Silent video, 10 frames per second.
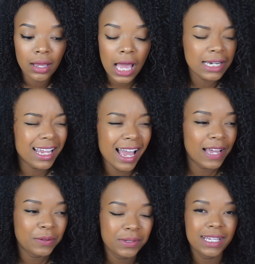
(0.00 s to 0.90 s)
yeah,
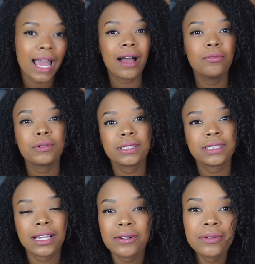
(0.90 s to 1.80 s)
I don't really have
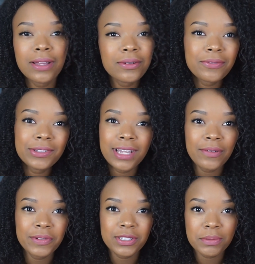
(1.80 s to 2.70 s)
one. I don't really
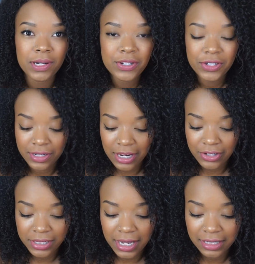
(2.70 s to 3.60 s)
have an inspiration. I
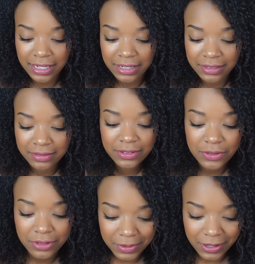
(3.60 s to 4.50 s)
just kind of like
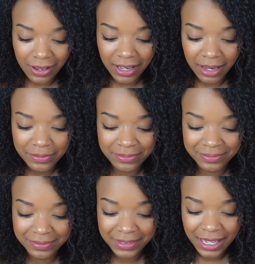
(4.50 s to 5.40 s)
YouTube a lot.
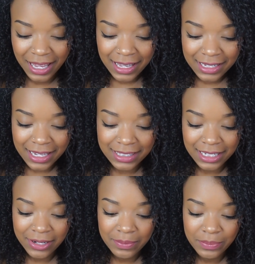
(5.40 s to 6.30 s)

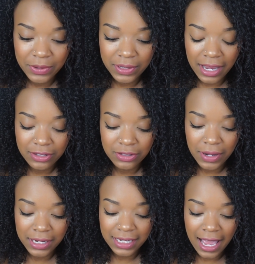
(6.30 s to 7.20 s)
Cancerian Beauty
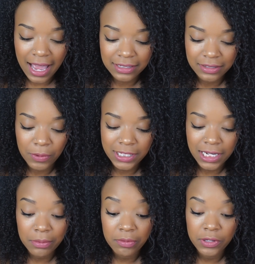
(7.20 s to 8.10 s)
XOX asked, what
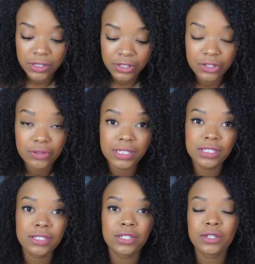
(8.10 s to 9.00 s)
type of music do you
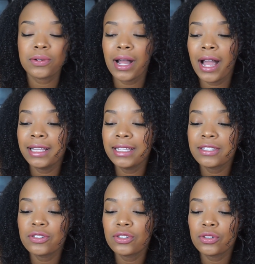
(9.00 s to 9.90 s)
listen to? I
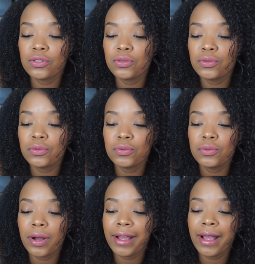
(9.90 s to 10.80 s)
listen
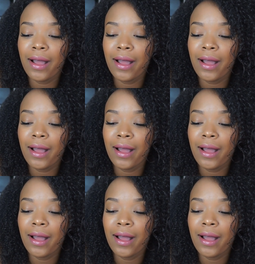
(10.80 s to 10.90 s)
to